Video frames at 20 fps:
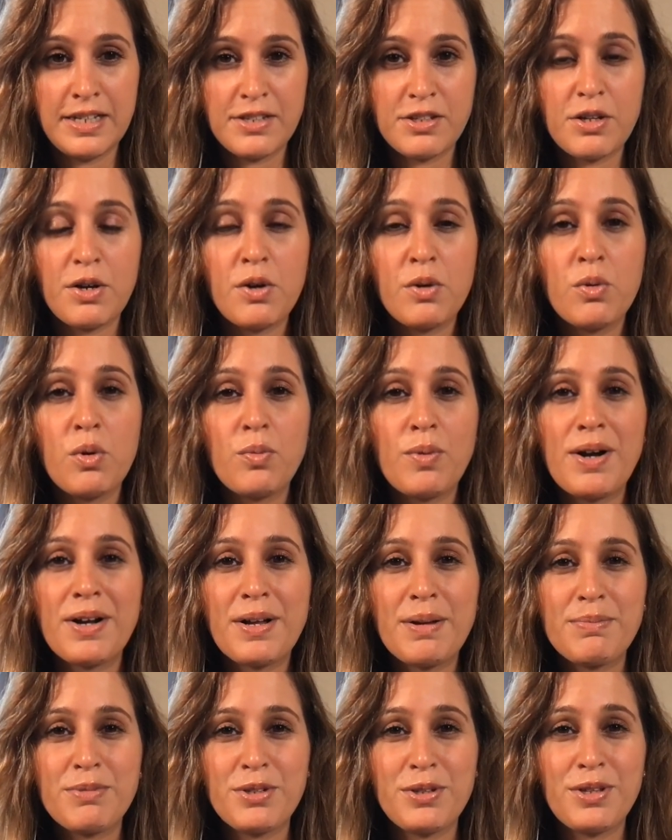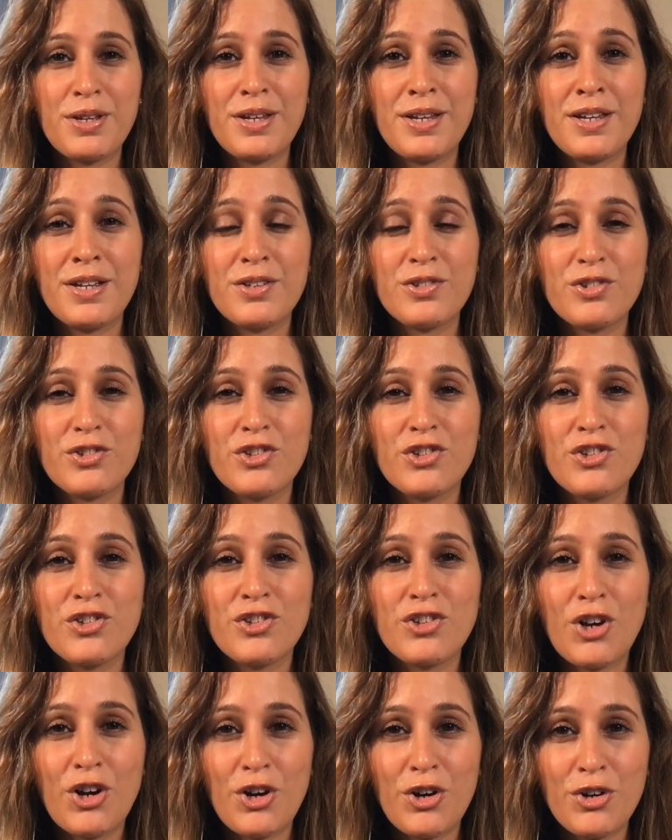So welcome to the
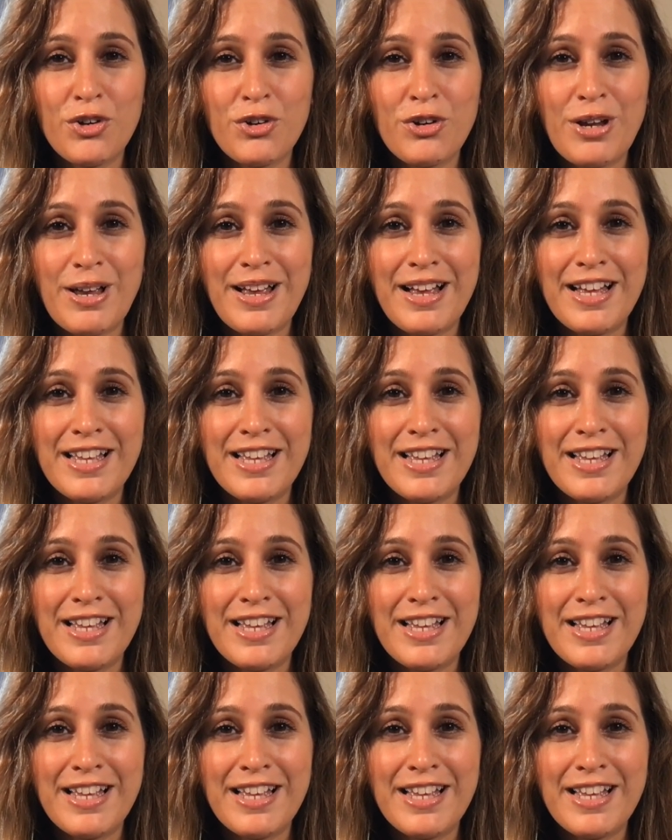show,